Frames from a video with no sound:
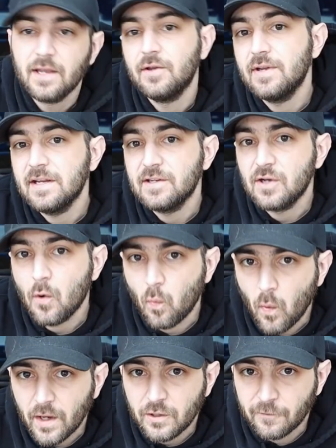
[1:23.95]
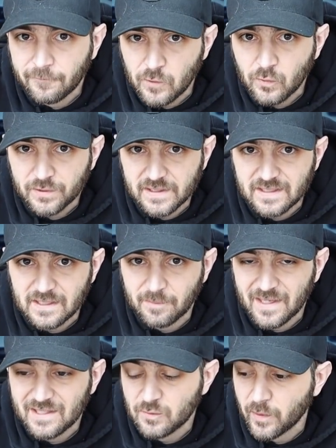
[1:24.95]
You need to know what your fuel system
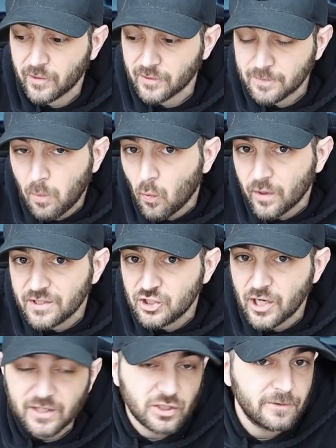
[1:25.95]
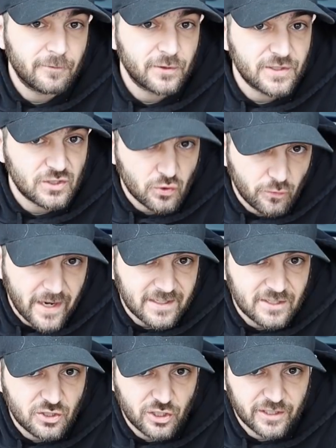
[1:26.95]
is, whether it's port injection versus
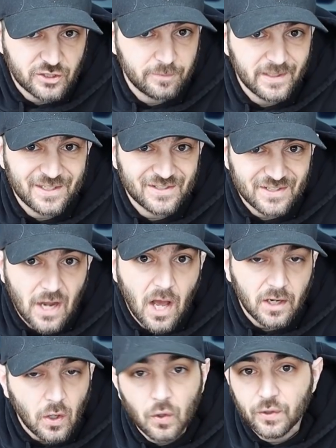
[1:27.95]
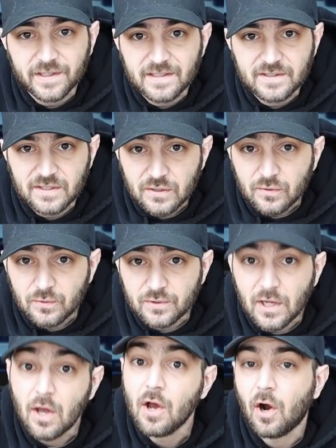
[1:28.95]
direct injection, because not all E C
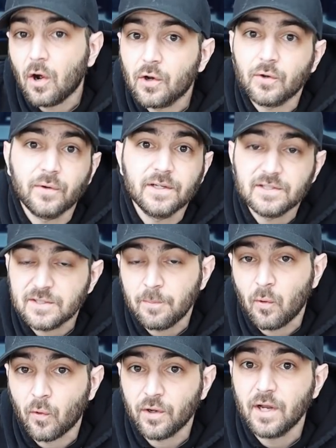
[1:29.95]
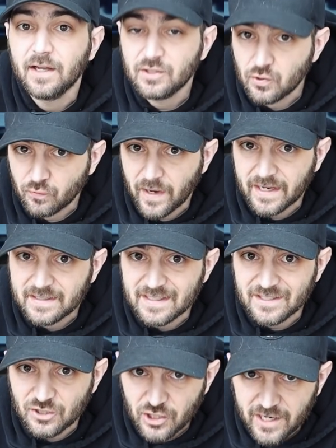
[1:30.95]
Us are going to support direct
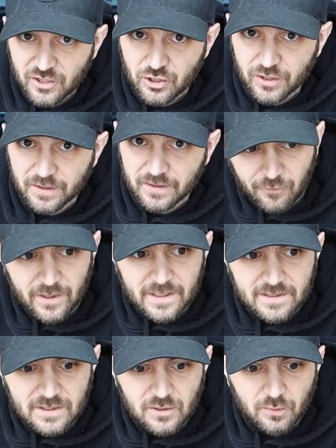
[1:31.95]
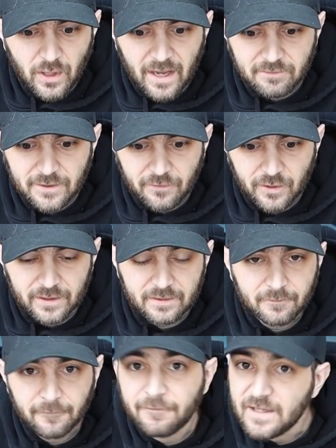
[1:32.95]
injection. Different E C Us will have different
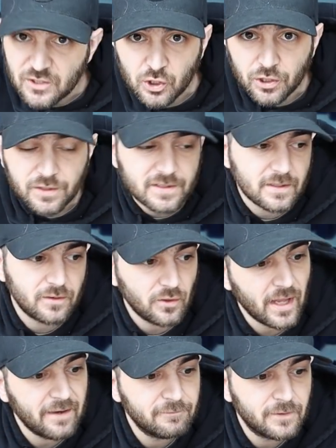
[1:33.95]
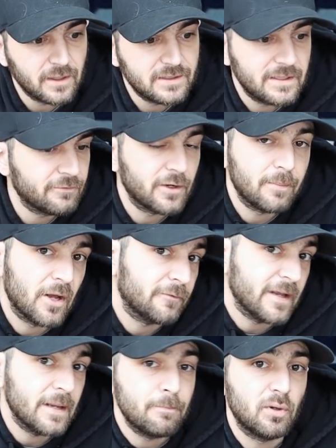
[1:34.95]
features, they'll have a different
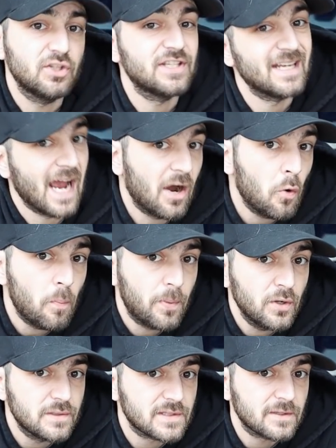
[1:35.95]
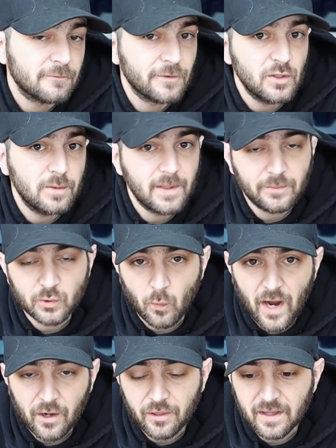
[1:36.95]
amount of inputs and outputs for you to be able to
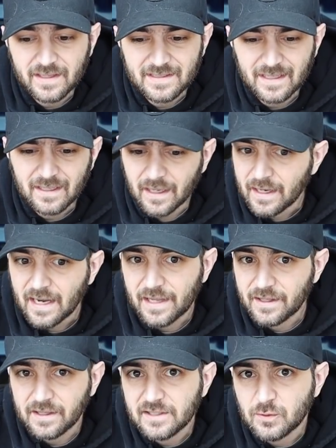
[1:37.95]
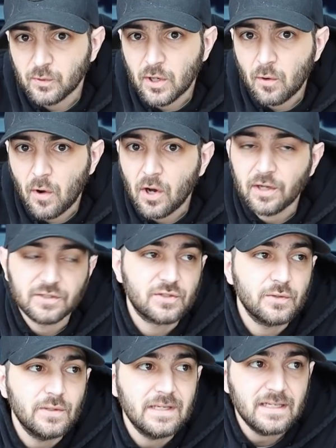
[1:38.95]
wire things in, and the list will go on.
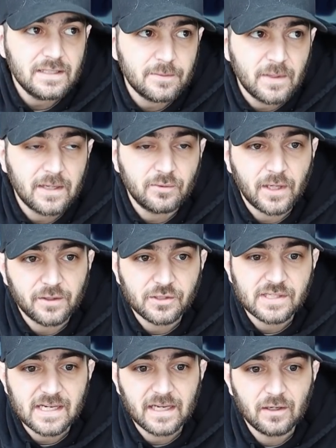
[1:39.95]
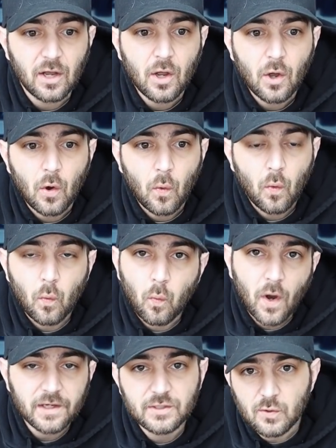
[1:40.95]
So you need to be able to understand,
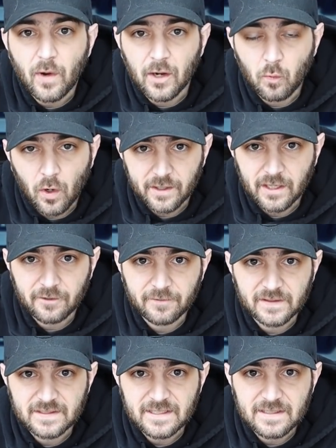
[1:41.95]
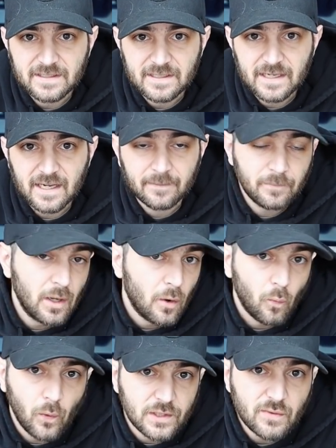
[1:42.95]
what do I want out of this E C M?
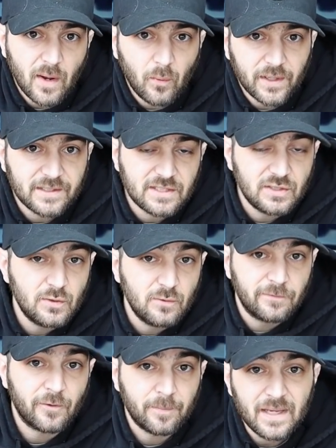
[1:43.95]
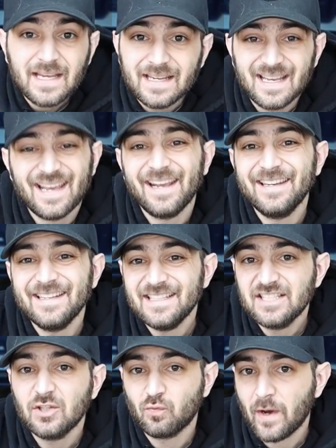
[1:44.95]
What do I want it to do for me? And
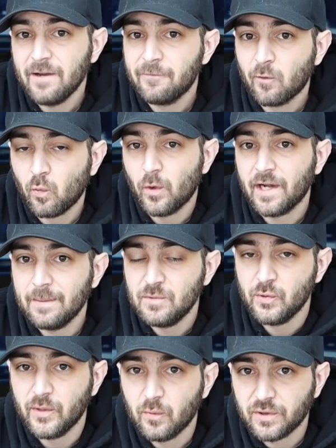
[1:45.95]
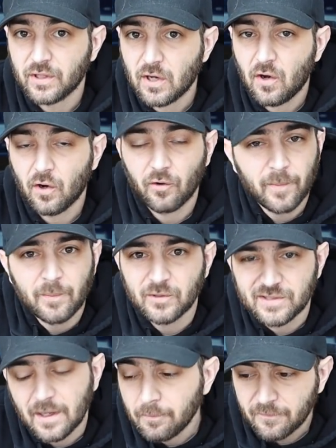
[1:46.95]
is it right for what I'm doing with the car? Remember,
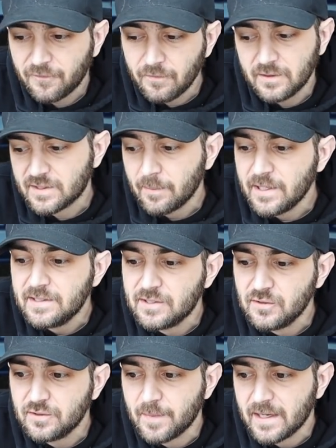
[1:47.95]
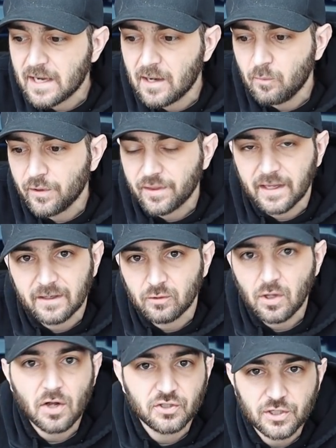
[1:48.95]
some some E C Us may come with like
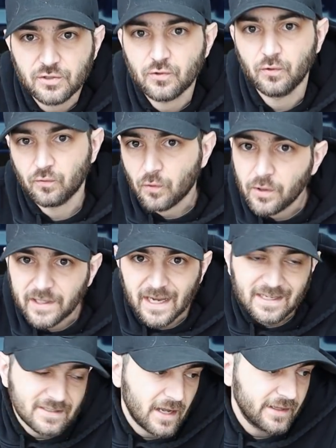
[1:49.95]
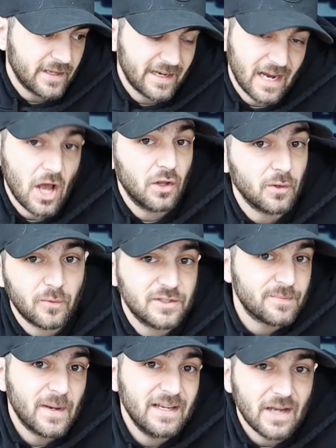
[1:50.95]
launch control, rolling anti-lag. Other
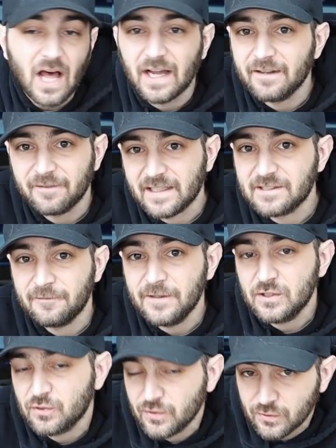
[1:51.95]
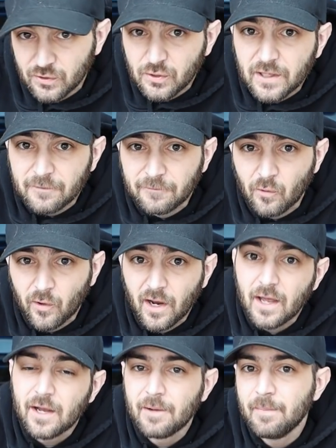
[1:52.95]
ones may not. If that's a feature you're looking for,
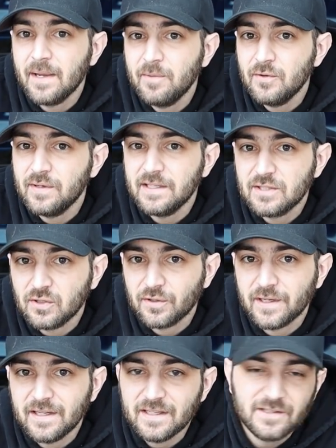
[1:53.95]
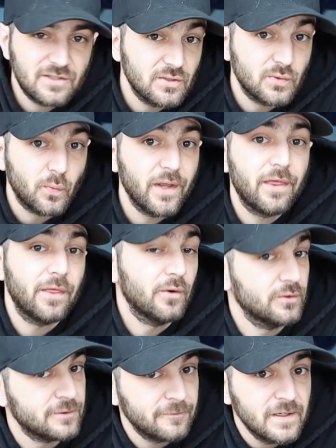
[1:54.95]
maybe you need to look into E C Us with
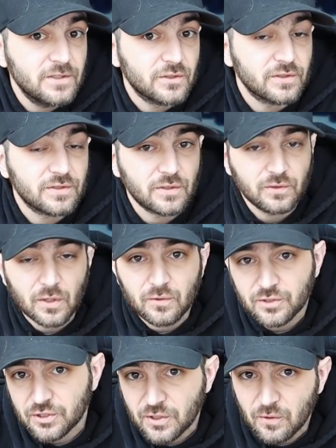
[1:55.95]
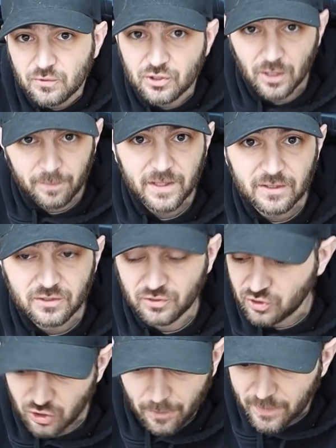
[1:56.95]
those features. So don't just go jumping the
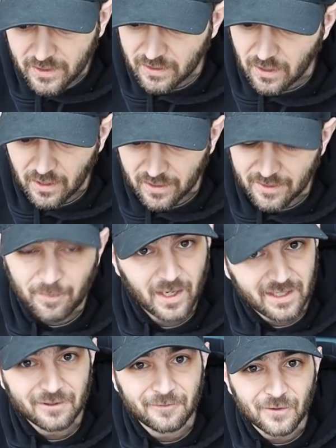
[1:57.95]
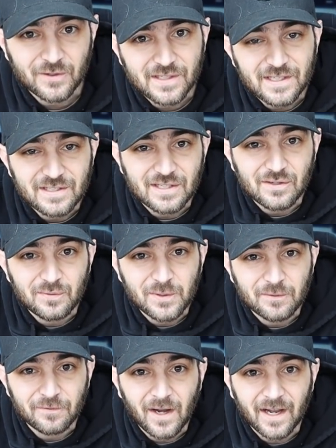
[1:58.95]
jumping the gun and buying the first E C U
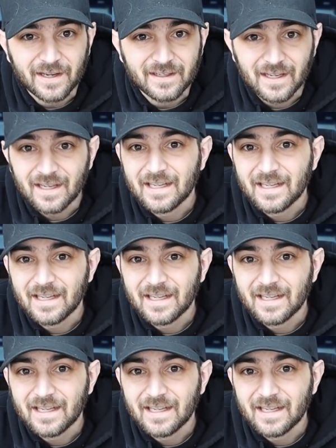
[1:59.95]
you find.